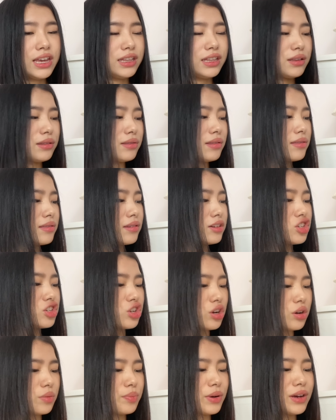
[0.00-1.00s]
This is the
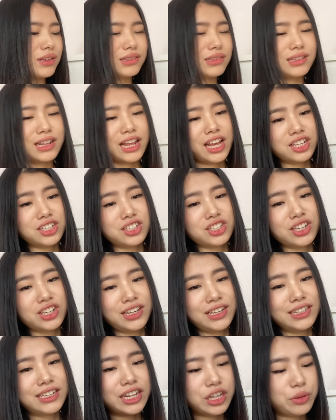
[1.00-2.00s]
sherpa slash
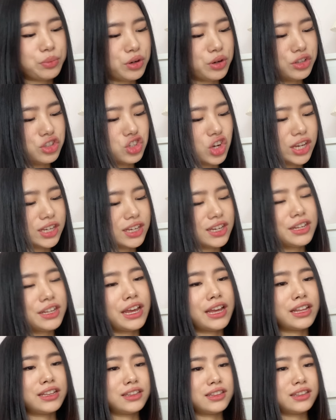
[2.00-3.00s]
teddy bear jacket,
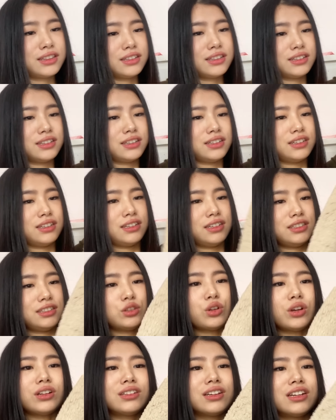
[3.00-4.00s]
and
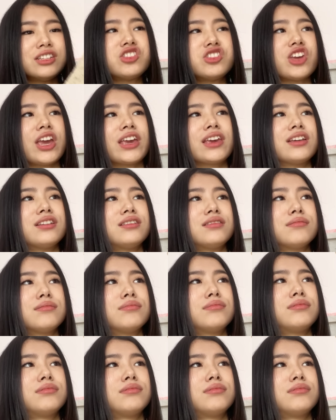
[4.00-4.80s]
not a jacket,